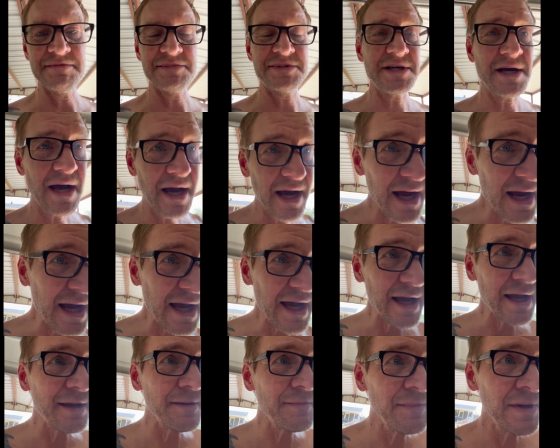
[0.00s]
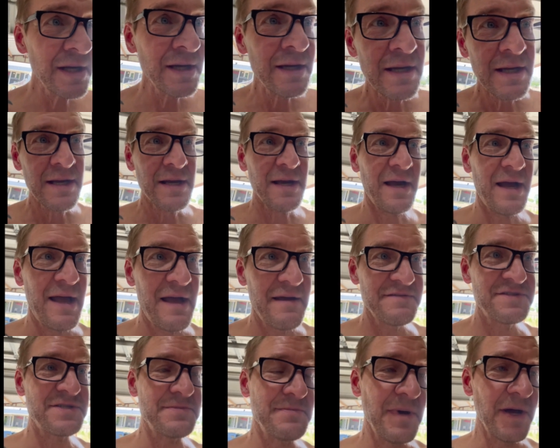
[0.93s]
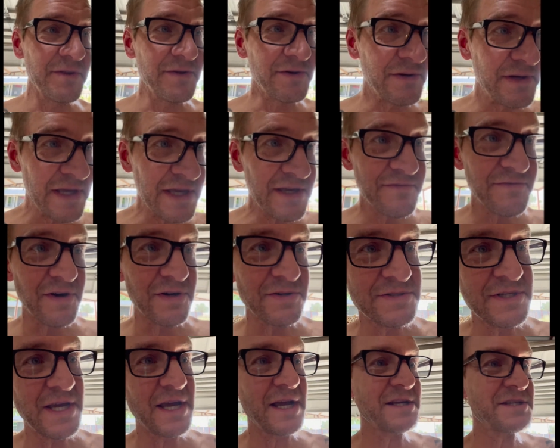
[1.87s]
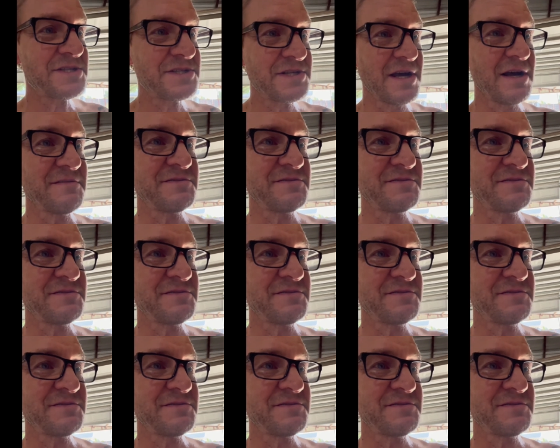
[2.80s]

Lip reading: time, I have some other Evotech stuff,